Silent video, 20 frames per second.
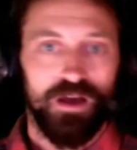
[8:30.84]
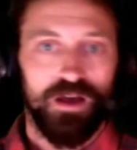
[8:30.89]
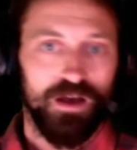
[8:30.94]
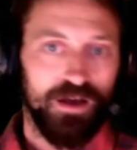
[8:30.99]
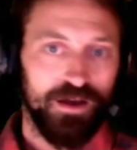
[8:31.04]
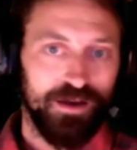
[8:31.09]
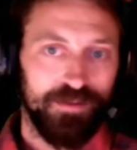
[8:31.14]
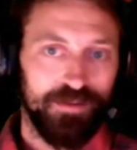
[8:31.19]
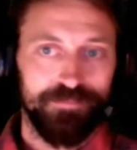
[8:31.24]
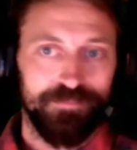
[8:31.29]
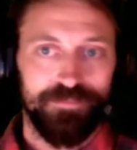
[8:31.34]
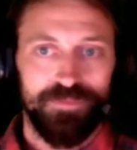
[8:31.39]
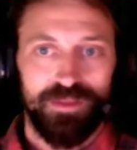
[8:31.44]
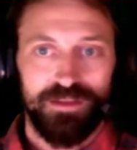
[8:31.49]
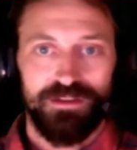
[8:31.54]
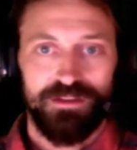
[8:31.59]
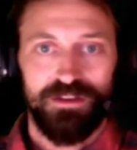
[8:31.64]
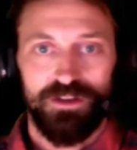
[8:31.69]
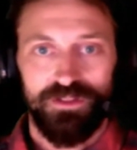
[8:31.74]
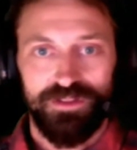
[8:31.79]
um,
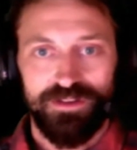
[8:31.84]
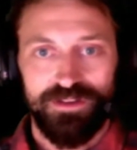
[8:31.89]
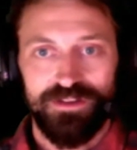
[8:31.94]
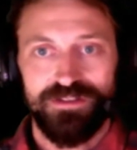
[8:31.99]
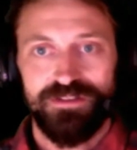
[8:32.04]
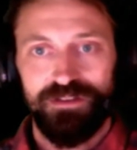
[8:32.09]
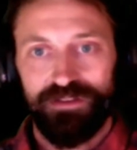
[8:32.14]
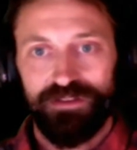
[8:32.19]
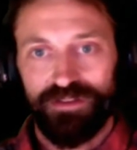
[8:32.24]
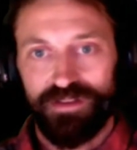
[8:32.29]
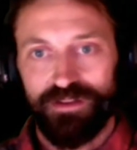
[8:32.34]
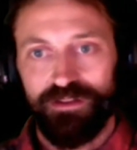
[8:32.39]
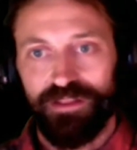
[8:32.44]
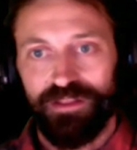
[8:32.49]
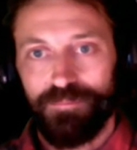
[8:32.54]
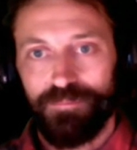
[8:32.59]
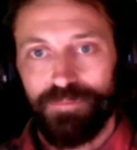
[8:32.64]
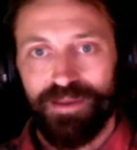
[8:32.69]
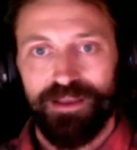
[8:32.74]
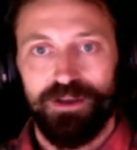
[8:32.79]
like you know they just they, they
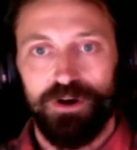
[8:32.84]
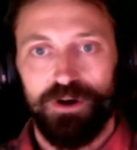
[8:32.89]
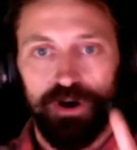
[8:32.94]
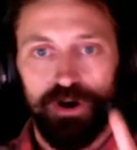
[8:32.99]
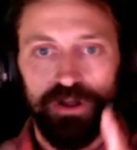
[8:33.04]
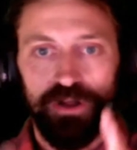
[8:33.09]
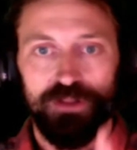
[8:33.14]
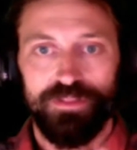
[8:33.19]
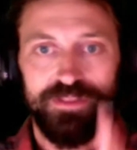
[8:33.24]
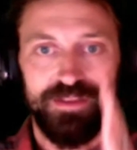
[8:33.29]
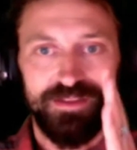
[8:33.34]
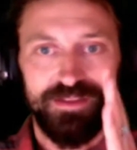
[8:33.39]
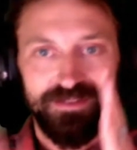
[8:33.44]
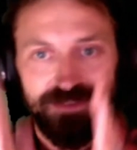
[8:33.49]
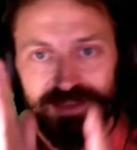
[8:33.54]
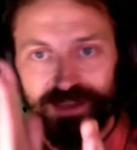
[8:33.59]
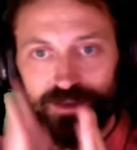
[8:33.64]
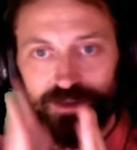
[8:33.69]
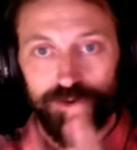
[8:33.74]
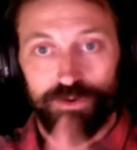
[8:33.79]
pick all these
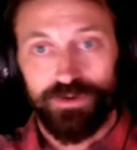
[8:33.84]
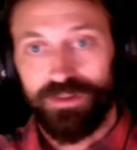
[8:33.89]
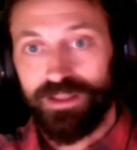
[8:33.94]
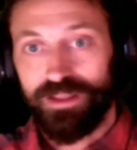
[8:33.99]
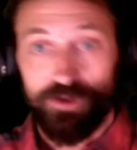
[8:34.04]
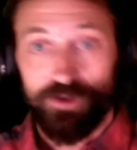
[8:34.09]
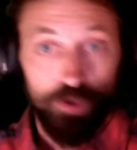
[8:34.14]
like or like